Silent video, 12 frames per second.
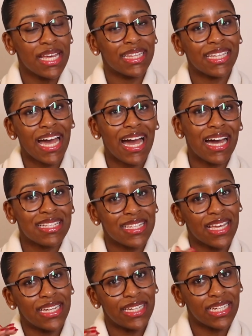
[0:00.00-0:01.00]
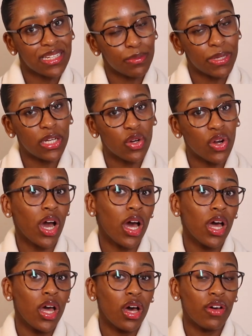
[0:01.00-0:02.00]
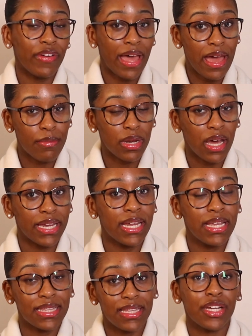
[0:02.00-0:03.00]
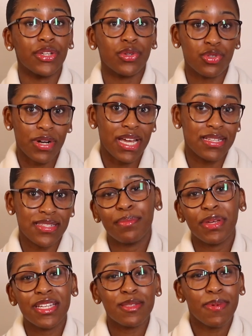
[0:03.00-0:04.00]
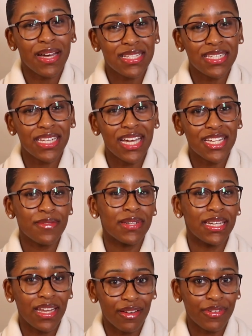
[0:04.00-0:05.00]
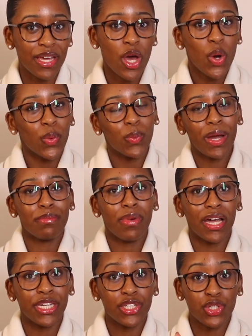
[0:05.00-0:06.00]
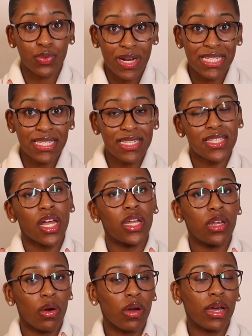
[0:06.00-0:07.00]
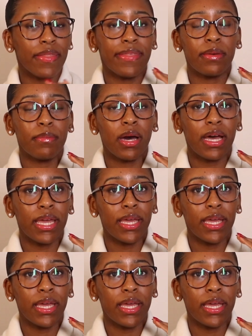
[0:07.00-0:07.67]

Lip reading: that has a little bit longer of a hemline than your dress. Because personally, I don't love it when my dresses are longer than my